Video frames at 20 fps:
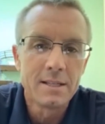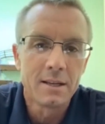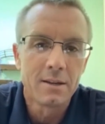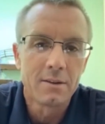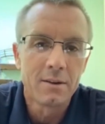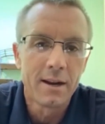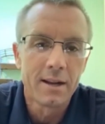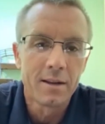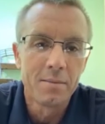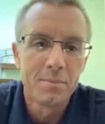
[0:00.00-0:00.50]
a
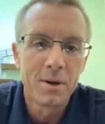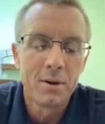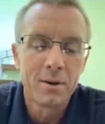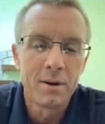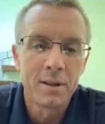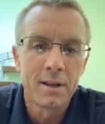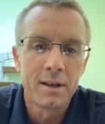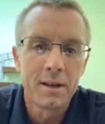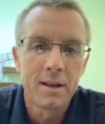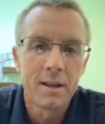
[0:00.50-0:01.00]
great
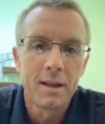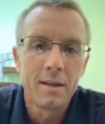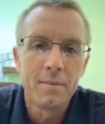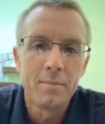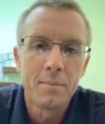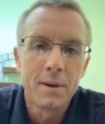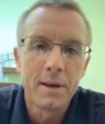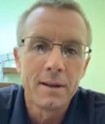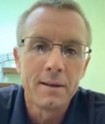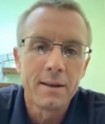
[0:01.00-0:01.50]
component,
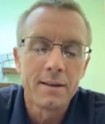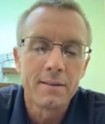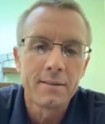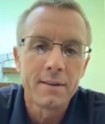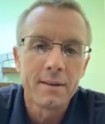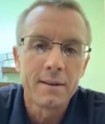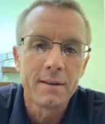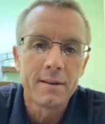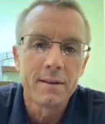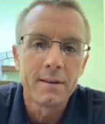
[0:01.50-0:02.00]
but it
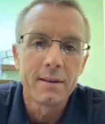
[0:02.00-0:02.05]
doesn't